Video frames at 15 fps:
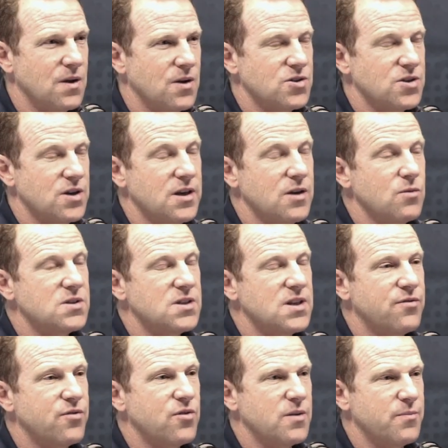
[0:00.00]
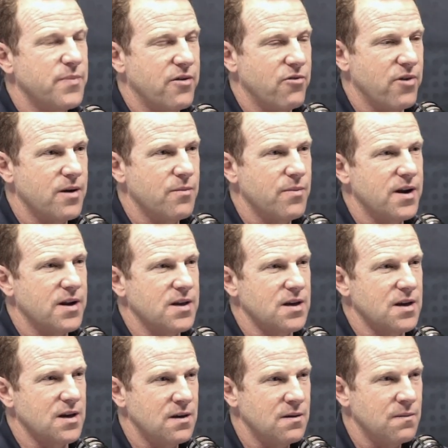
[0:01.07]
So he was there for about around about a
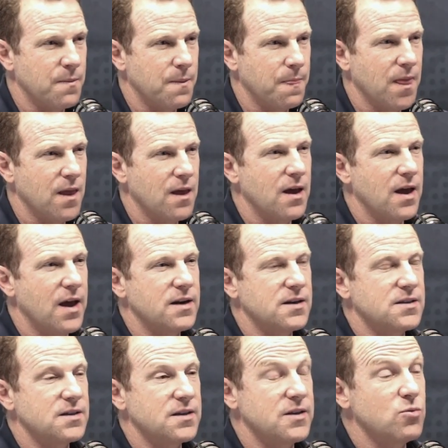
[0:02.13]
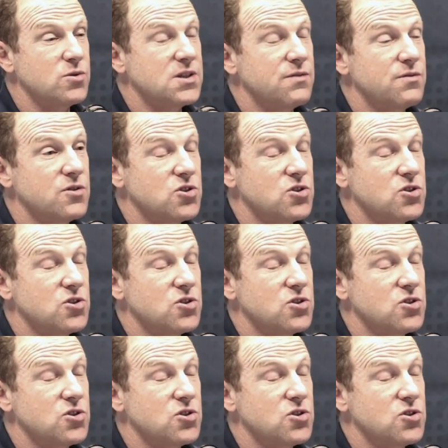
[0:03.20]
year and he was given